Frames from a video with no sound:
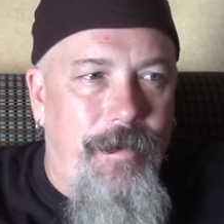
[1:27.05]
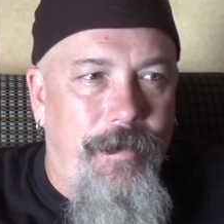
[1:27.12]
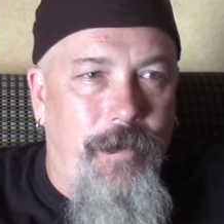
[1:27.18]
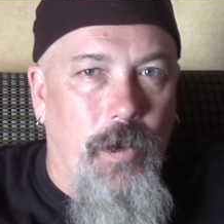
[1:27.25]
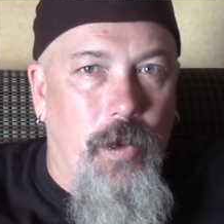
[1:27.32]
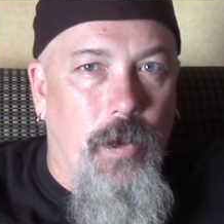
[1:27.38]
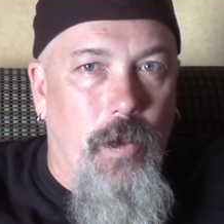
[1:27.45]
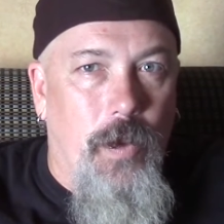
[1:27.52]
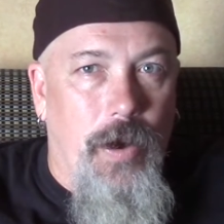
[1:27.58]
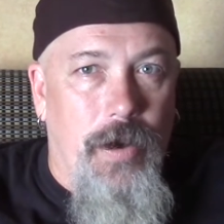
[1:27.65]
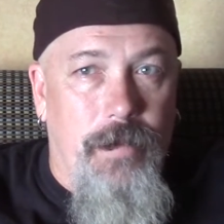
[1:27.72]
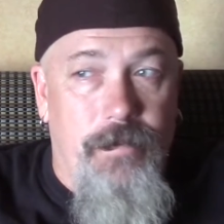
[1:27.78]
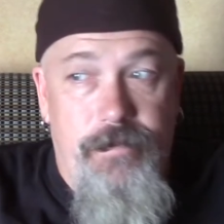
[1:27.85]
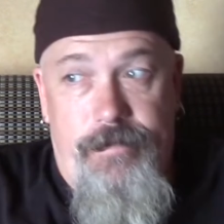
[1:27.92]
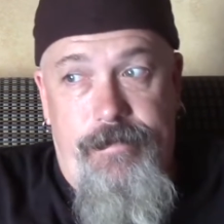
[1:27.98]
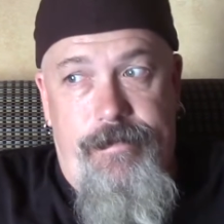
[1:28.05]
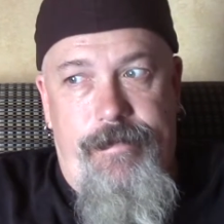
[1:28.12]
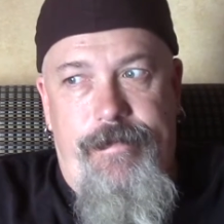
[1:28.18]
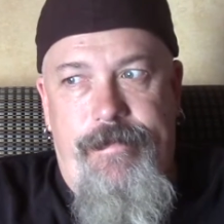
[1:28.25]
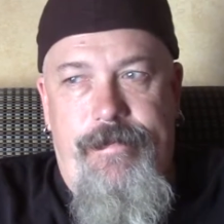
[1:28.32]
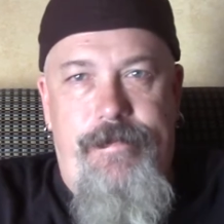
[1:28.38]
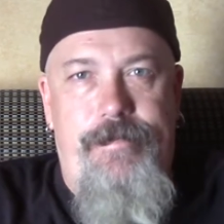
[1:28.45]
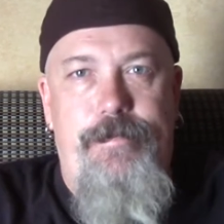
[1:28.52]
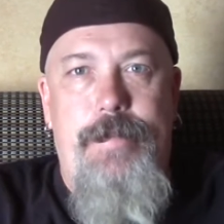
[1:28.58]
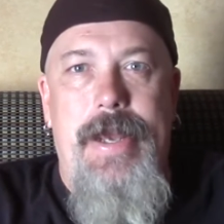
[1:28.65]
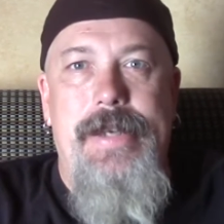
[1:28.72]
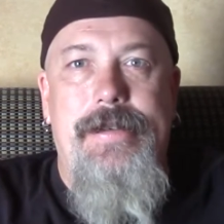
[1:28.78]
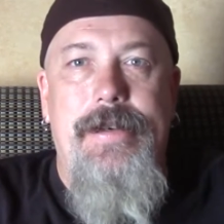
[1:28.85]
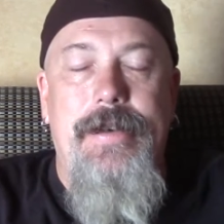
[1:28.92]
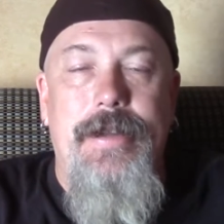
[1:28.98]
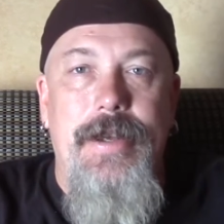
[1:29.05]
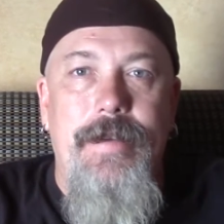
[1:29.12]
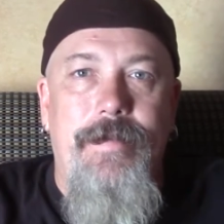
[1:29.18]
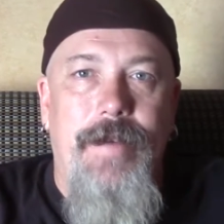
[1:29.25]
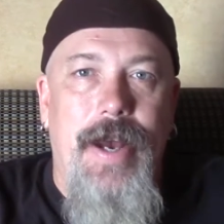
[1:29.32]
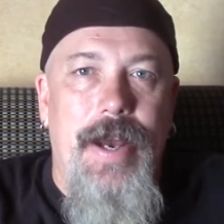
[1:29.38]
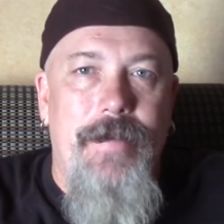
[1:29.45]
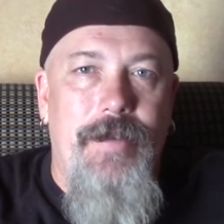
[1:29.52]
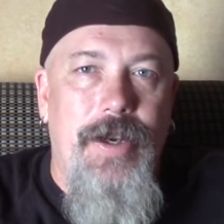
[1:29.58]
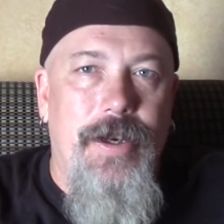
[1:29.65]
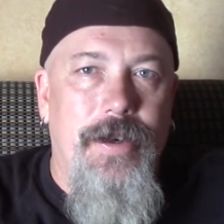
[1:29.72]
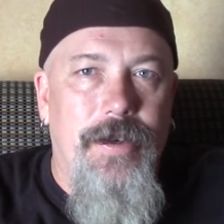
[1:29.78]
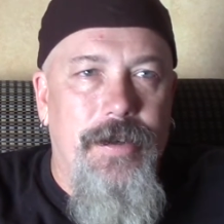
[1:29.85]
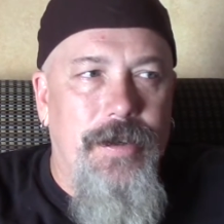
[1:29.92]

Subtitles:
for basically 5 years?